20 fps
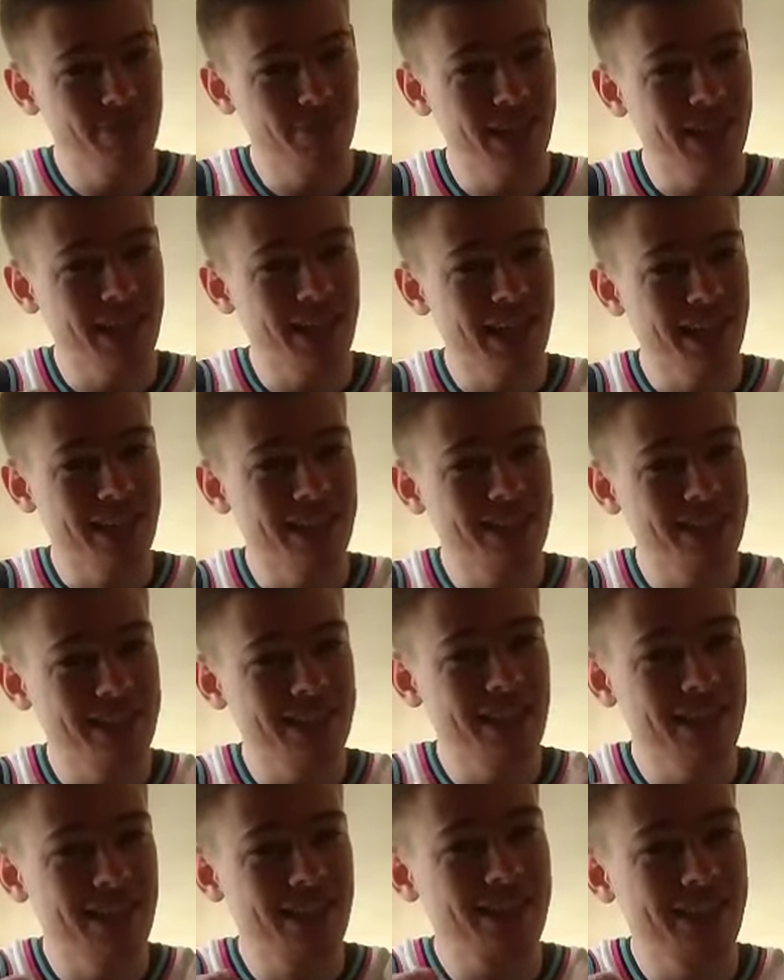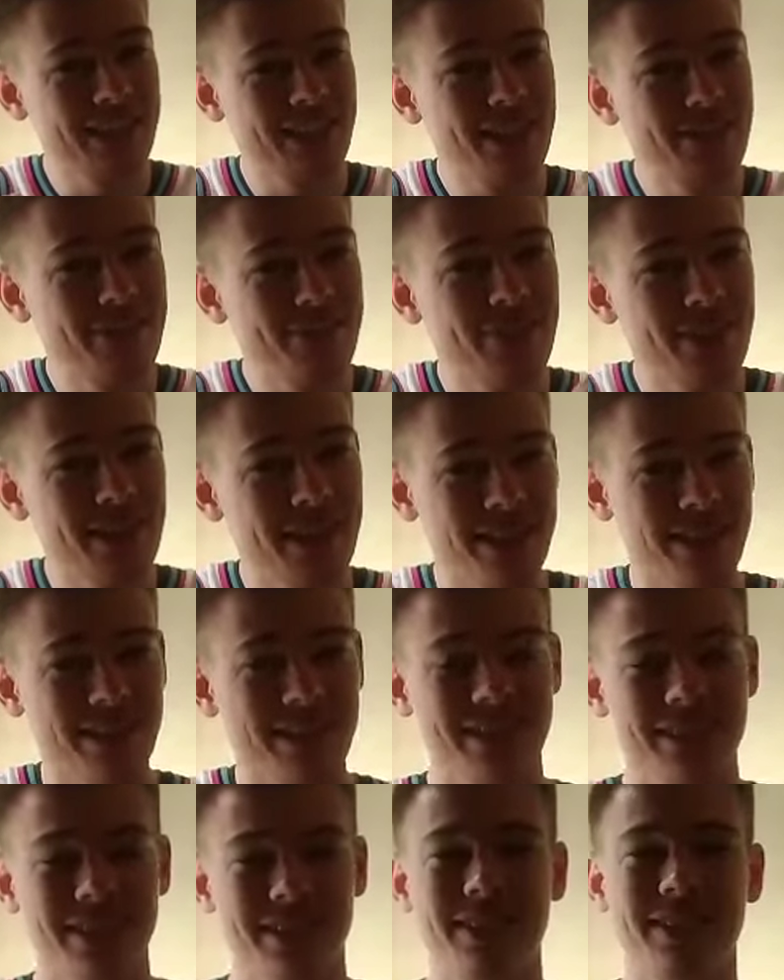played that stellar
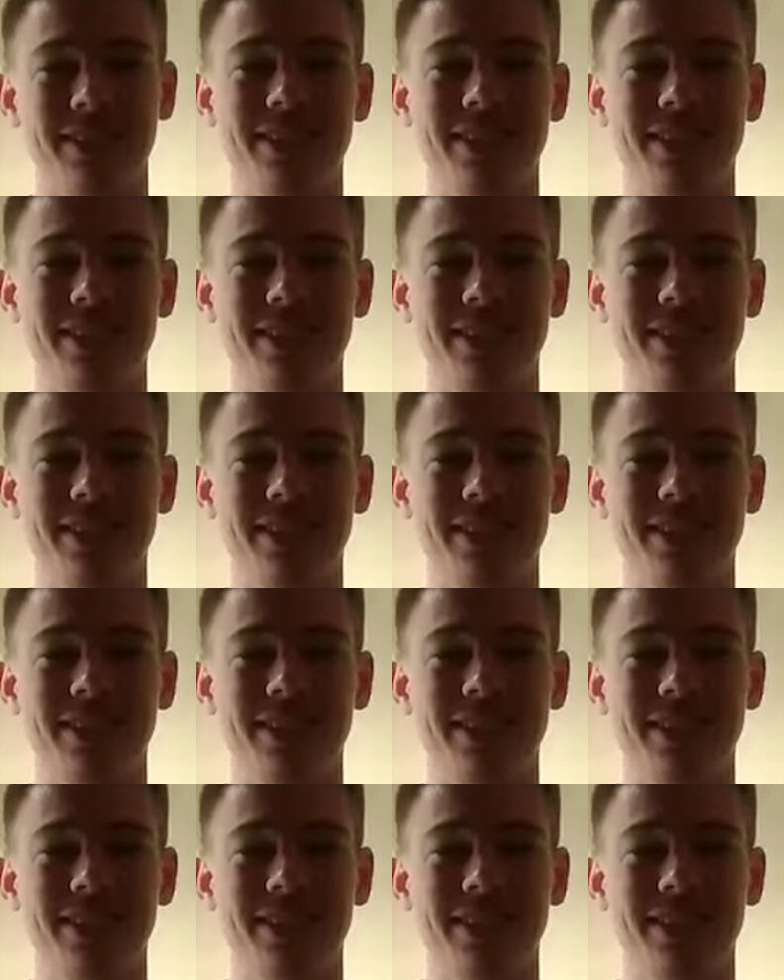defense.